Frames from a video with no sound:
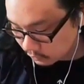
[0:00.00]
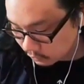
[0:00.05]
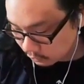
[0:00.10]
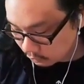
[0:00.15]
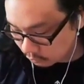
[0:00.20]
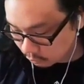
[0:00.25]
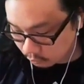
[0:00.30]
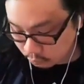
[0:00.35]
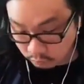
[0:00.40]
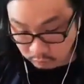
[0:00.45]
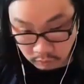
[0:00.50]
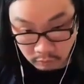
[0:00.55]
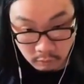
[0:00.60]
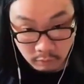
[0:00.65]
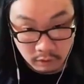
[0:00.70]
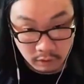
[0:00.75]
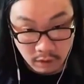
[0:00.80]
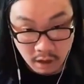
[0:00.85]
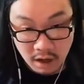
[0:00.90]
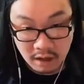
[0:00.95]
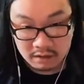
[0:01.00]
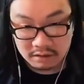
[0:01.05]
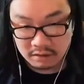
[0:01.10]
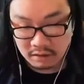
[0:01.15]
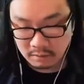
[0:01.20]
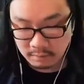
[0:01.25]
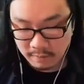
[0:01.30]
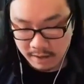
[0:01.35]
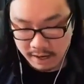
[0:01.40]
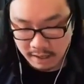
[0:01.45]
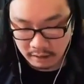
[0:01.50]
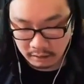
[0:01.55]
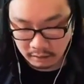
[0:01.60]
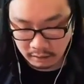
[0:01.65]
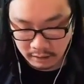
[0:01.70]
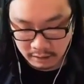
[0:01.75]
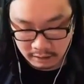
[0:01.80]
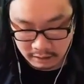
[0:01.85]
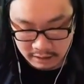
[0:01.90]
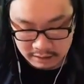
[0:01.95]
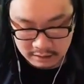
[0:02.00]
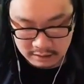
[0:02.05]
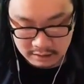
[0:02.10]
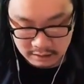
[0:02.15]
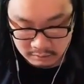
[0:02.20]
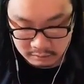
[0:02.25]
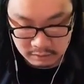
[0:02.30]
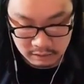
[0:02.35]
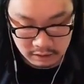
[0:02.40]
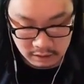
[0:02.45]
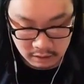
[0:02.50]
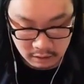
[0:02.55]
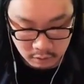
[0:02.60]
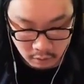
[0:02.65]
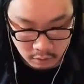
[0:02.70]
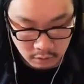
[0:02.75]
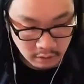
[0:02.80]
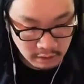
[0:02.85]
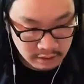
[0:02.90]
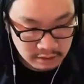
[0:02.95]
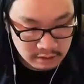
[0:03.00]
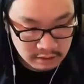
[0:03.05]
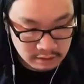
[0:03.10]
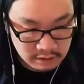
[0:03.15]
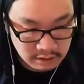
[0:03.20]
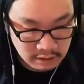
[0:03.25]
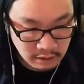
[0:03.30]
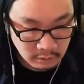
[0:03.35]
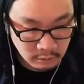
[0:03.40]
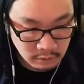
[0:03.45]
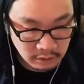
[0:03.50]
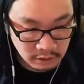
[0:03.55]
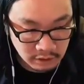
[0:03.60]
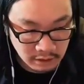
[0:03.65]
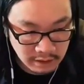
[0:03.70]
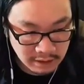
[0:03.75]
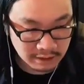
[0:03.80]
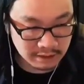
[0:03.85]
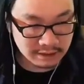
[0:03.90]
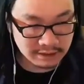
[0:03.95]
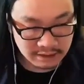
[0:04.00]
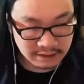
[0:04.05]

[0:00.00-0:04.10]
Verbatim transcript: who were lost in battle. And that's something that Goro has to deal with. And at the